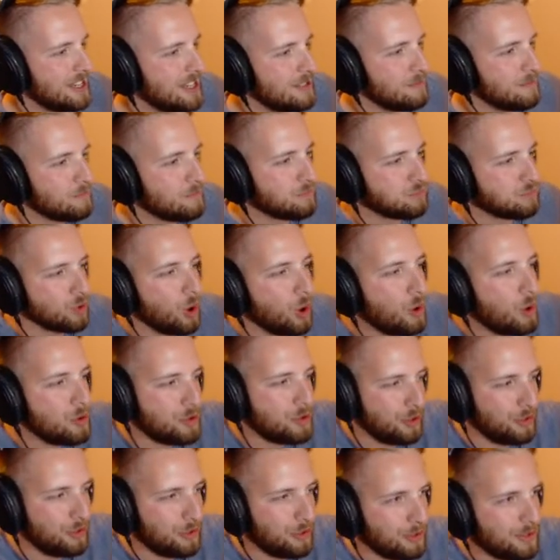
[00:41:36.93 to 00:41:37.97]
bro
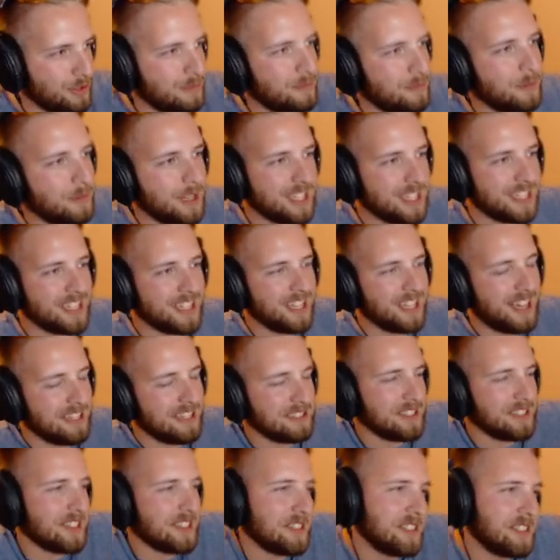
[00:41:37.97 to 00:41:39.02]
dude, but I
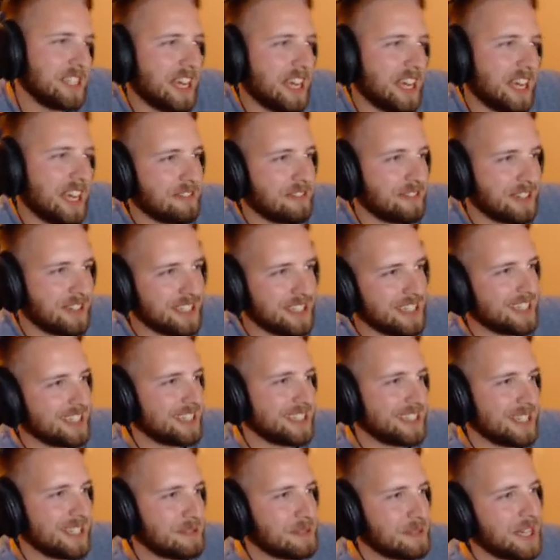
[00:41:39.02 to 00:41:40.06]
don't know, it's kind of fun at the
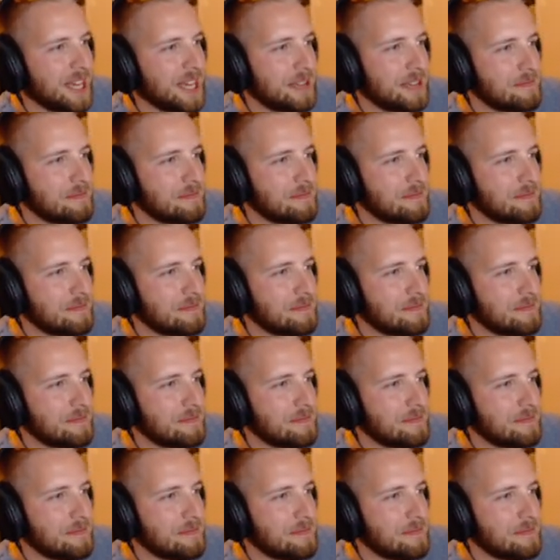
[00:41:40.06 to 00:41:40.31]
same time.